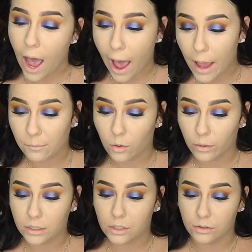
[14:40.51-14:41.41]
I'm
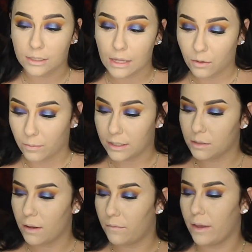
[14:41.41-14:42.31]
going to set the rest
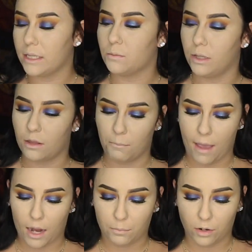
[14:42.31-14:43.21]
of my face with the
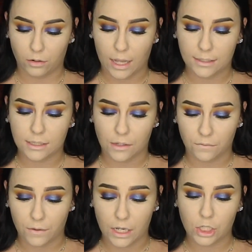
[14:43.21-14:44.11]
MAC Mineralized Skin
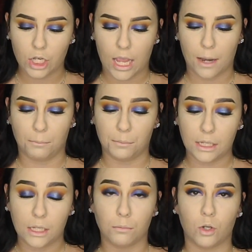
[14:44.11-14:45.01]
Finish in
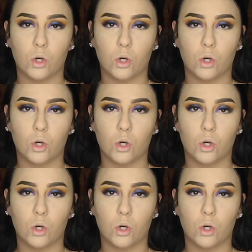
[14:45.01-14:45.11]
medium